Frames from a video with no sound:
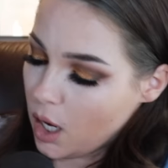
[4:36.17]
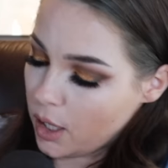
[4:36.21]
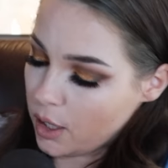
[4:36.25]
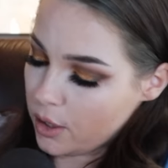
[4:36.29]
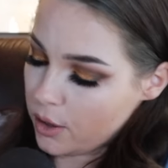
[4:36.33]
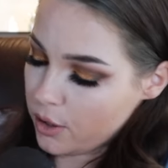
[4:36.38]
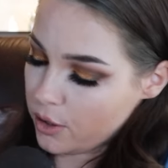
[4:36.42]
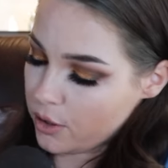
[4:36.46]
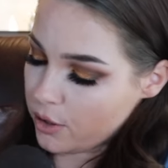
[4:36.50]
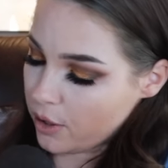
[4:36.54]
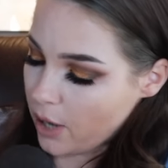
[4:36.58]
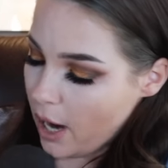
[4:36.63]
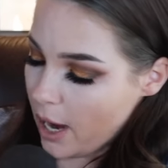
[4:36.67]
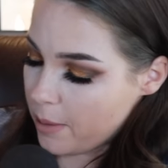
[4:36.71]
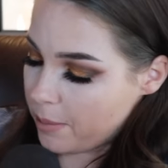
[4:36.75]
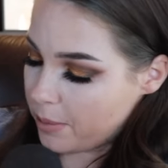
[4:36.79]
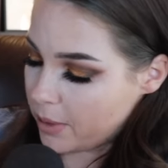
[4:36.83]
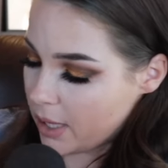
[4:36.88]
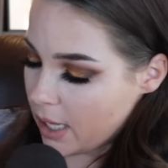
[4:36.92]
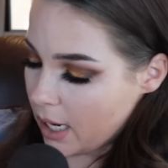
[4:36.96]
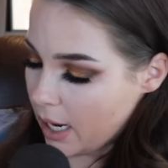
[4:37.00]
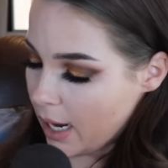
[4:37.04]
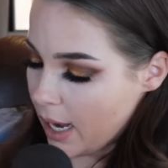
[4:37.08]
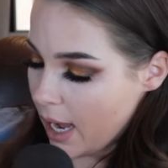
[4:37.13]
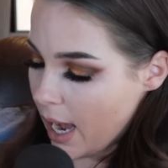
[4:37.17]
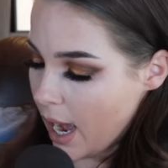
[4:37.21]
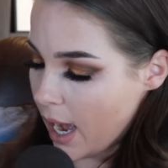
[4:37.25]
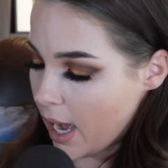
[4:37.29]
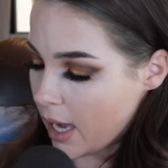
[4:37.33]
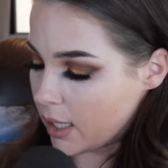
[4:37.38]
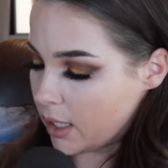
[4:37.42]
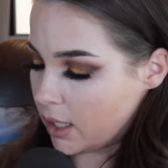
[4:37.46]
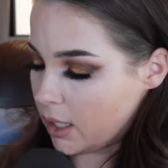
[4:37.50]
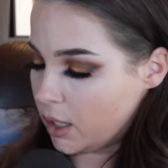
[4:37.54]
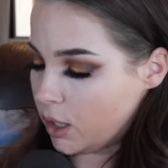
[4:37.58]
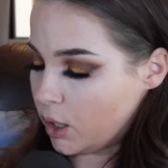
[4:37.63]
Another gripe that I
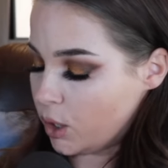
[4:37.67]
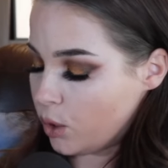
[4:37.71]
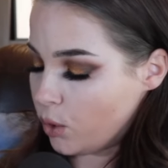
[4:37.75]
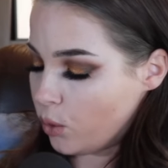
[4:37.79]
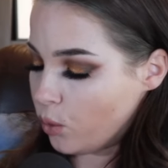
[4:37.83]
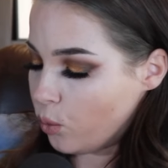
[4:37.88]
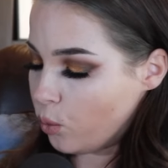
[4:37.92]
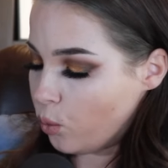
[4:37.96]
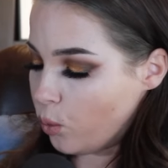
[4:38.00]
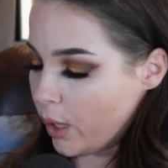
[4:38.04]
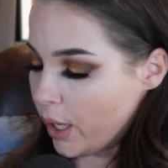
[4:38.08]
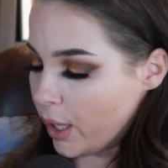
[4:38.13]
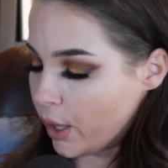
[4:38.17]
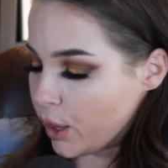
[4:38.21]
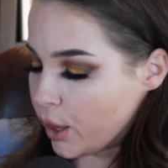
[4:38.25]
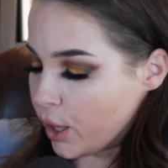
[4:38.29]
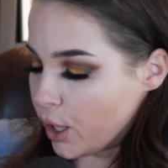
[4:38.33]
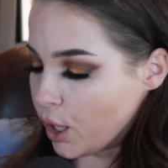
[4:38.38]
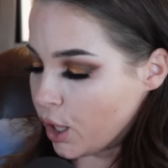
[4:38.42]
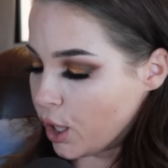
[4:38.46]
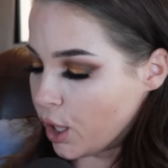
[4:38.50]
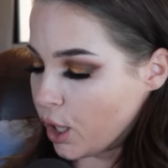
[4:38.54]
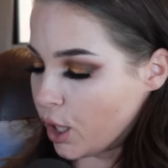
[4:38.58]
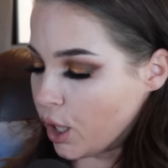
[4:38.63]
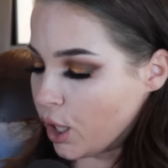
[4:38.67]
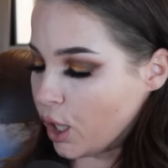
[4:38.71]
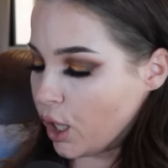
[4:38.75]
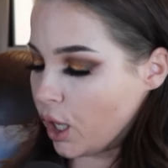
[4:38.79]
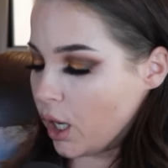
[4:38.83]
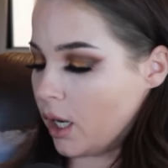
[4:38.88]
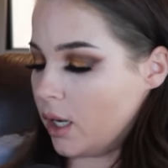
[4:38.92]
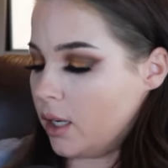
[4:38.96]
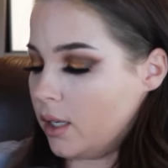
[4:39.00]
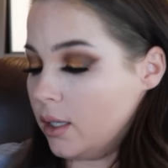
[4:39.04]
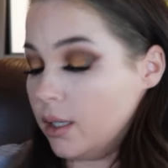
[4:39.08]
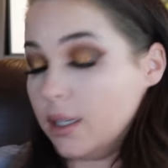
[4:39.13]
had with
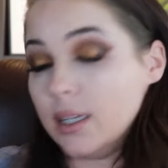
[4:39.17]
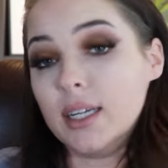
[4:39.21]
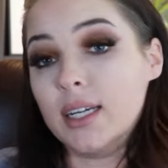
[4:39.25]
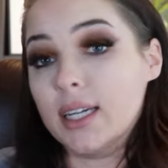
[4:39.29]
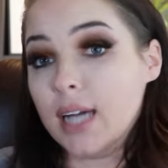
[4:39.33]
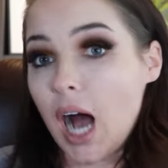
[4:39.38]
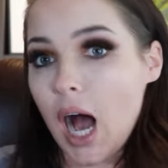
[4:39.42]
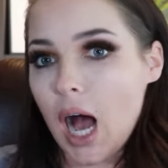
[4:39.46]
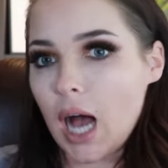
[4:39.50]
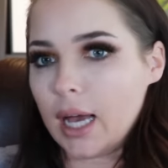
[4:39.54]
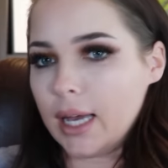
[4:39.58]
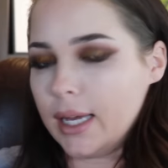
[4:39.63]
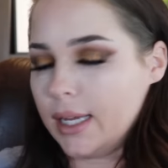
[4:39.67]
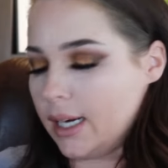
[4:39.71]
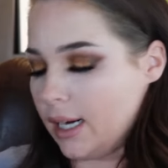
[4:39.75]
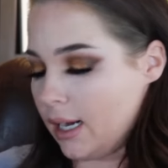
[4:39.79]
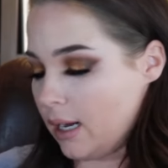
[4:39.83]
her guide,